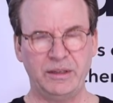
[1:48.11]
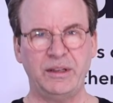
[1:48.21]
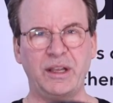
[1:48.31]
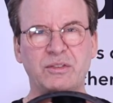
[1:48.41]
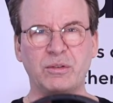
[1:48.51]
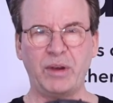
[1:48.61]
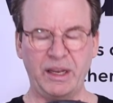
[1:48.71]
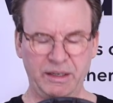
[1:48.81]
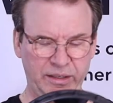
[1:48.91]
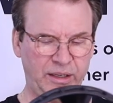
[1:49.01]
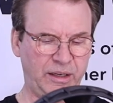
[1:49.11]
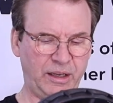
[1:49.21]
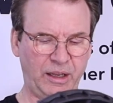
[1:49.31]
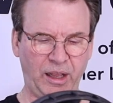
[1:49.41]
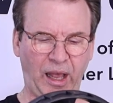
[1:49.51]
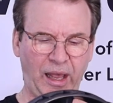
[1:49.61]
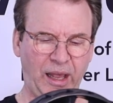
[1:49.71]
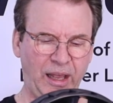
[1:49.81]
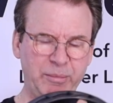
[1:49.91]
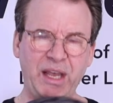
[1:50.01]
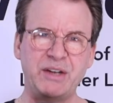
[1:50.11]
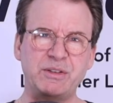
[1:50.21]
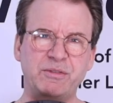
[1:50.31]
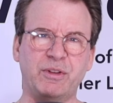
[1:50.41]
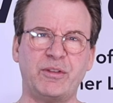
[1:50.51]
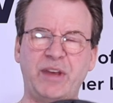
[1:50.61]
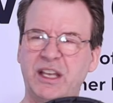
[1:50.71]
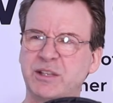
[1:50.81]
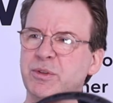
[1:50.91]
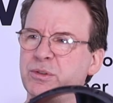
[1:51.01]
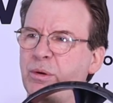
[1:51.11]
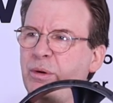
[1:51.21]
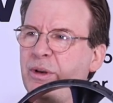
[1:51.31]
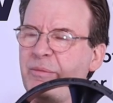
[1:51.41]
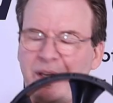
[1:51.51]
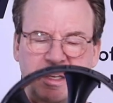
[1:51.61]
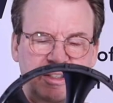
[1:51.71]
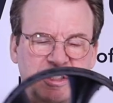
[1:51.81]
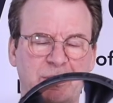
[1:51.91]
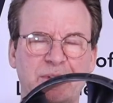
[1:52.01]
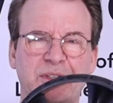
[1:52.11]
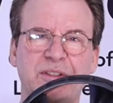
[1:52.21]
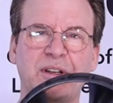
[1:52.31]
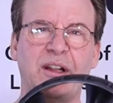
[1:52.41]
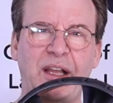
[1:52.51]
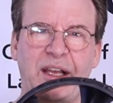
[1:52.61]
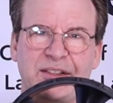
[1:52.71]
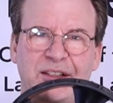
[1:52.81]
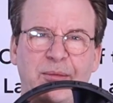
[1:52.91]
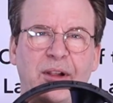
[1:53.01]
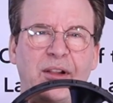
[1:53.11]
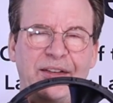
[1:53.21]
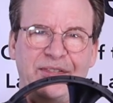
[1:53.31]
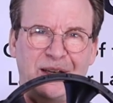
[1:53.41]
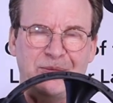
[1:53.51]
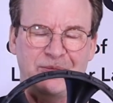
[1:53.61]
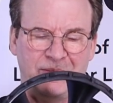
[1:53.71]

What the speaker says: It's great, and I imagine for the vast majority of my customers, it's going to last them a lifetime.